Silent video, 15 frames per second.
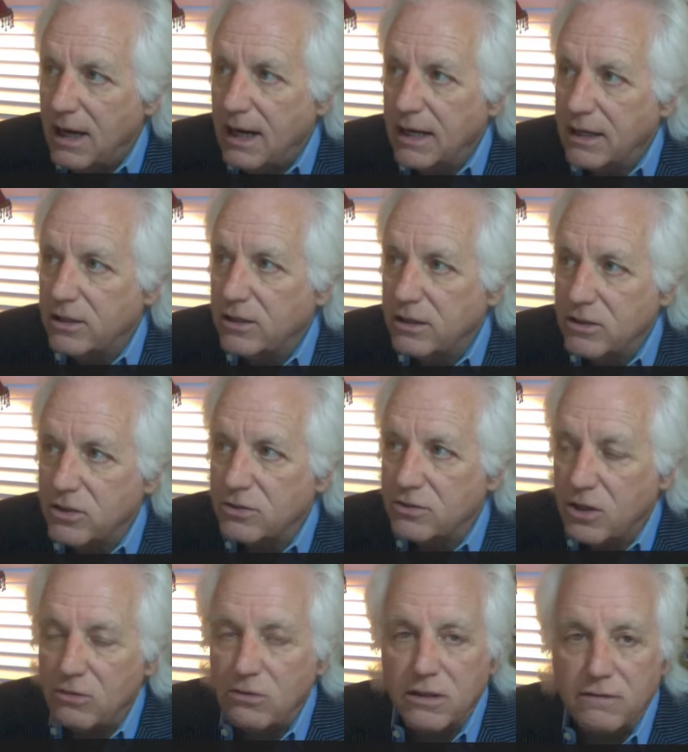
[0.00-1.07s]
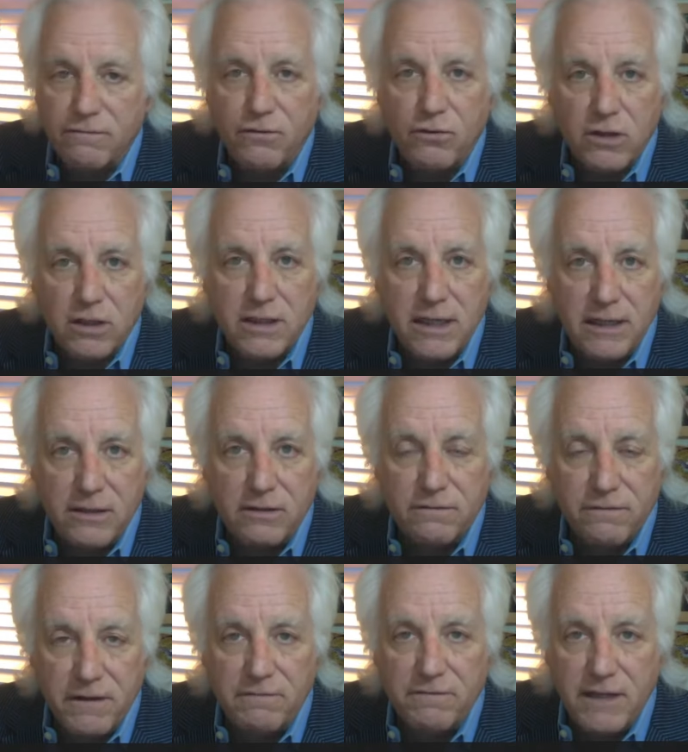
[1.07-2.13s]
I could have sold at 14 or
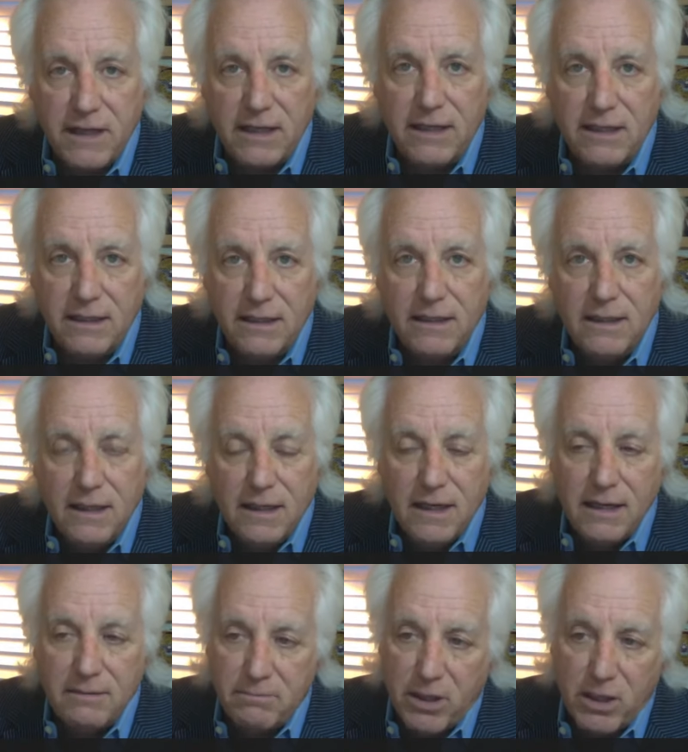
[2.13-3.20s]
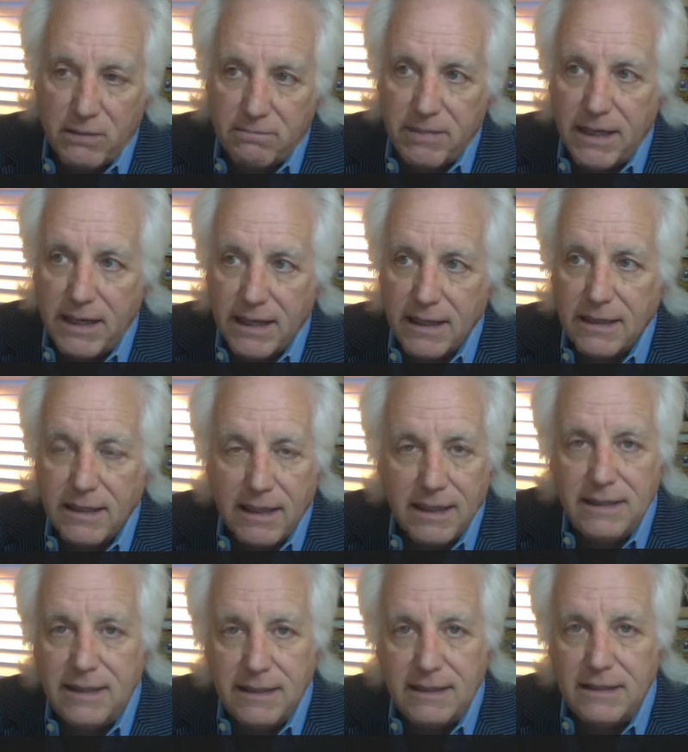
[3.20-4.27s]
15 and bought back. I
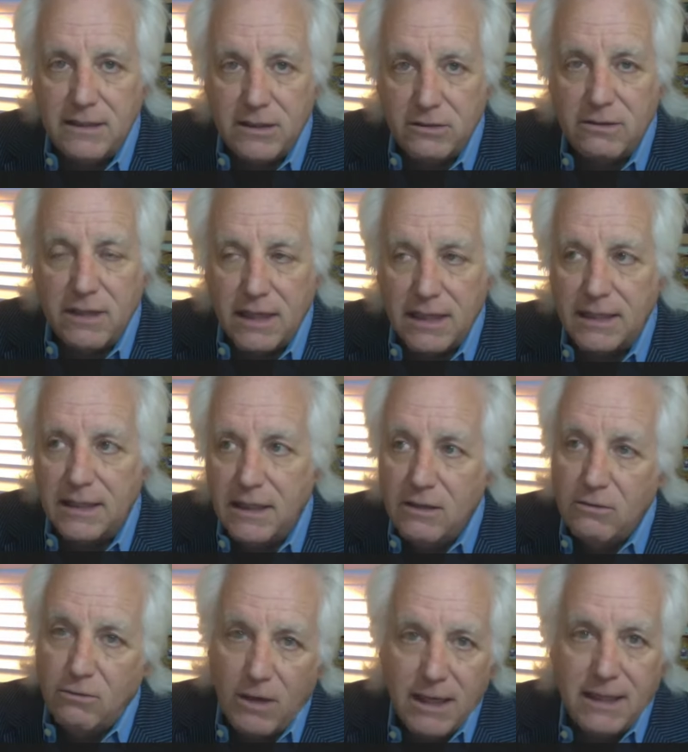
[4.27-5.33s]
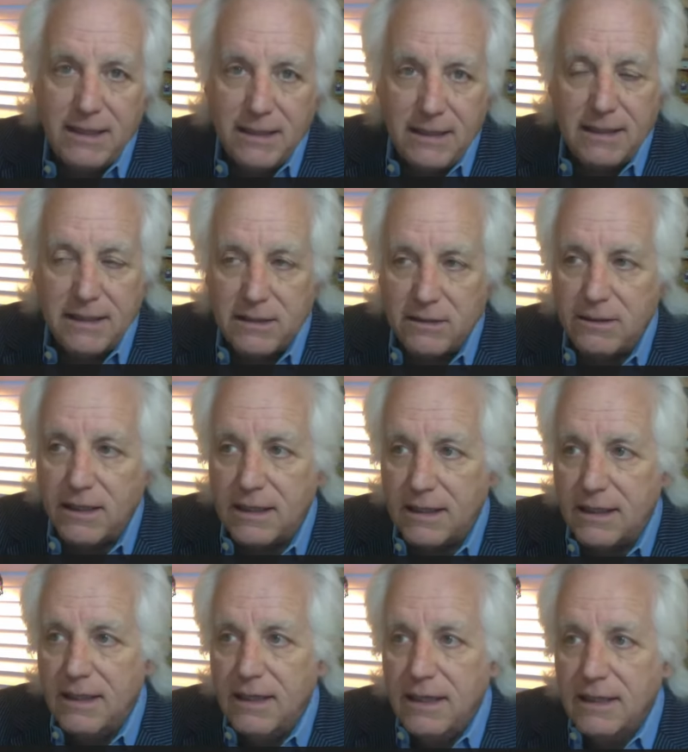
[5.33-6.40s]
didn't do that. Why didn't I do that?
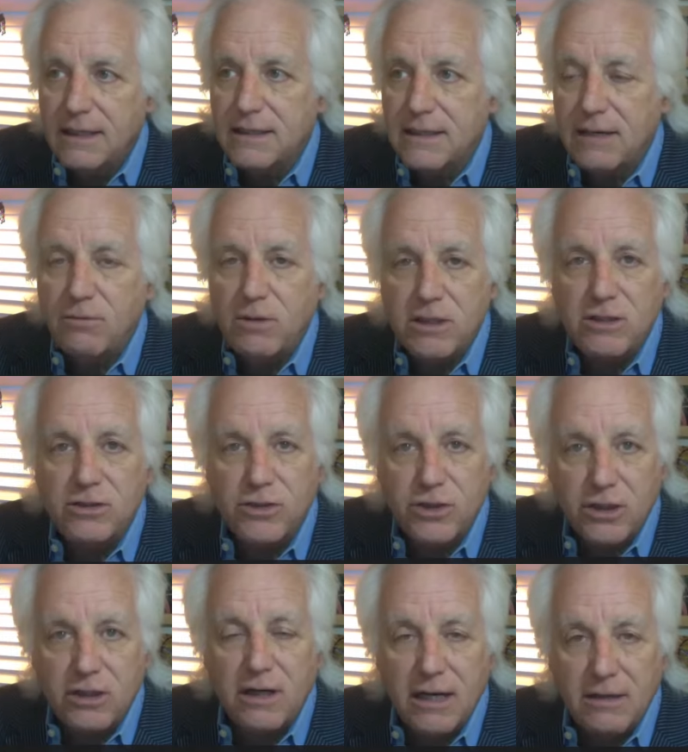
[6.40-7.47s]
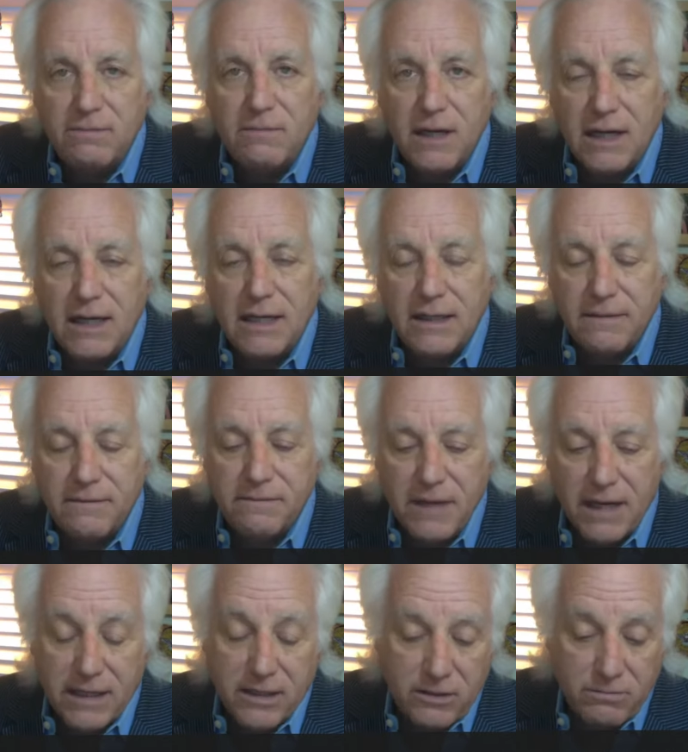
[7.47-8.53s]
Because I wasn't sure
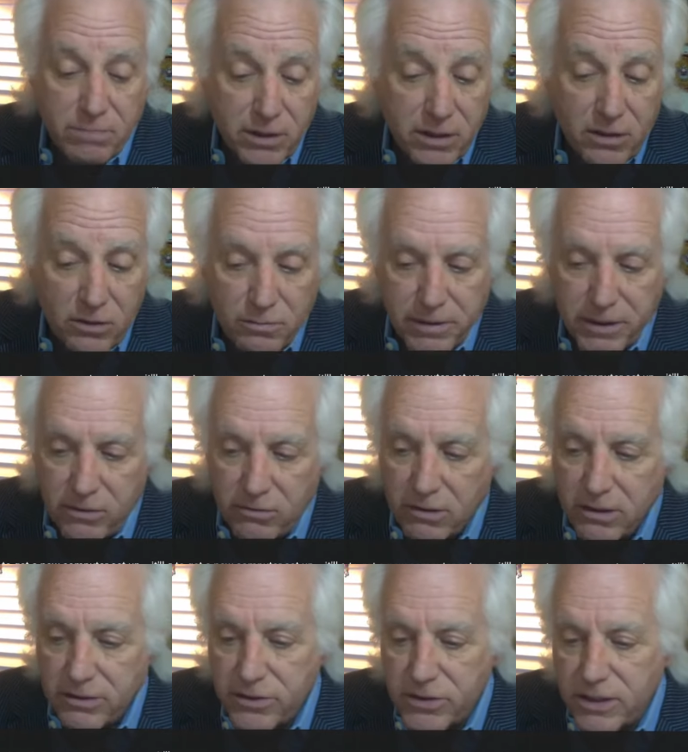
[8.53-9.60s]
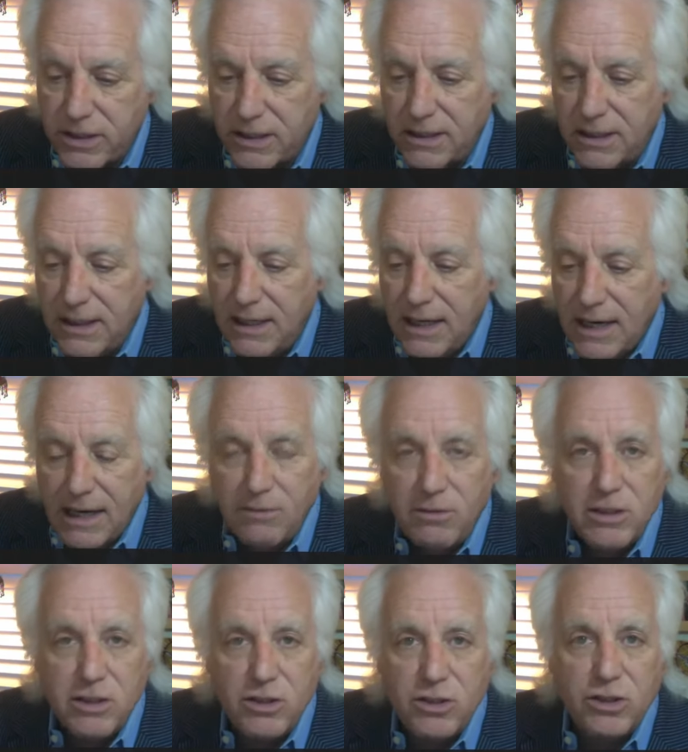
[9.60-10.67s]
I could put open orders in. I
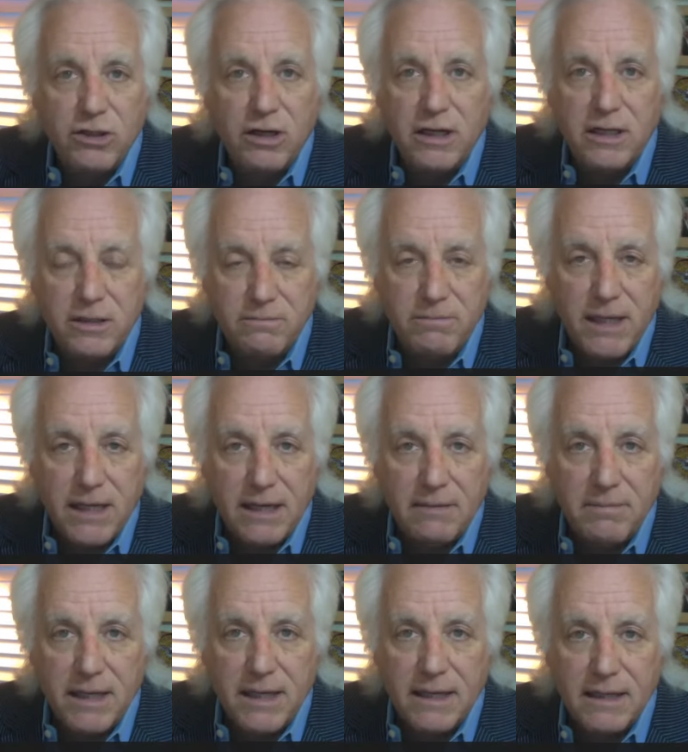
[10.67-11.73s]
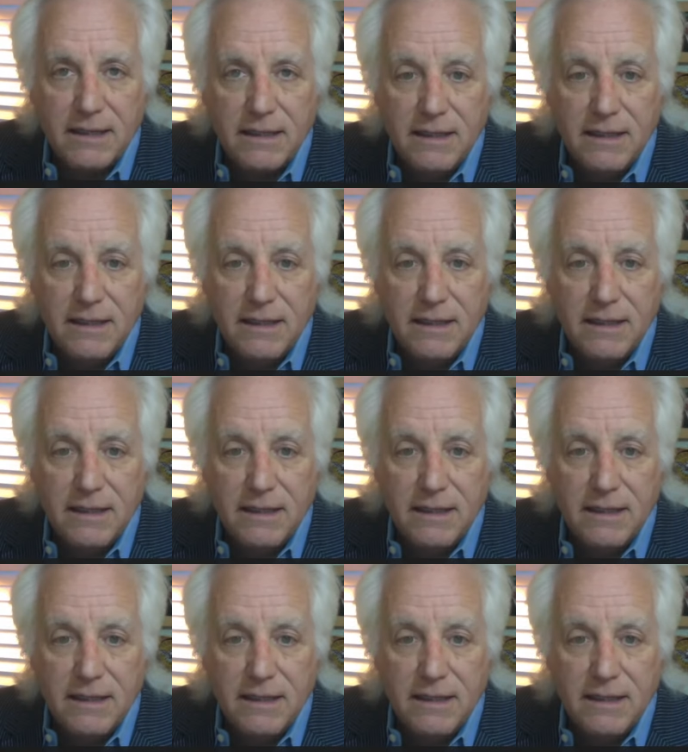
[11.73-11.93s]
wasn't sure I could buy it back.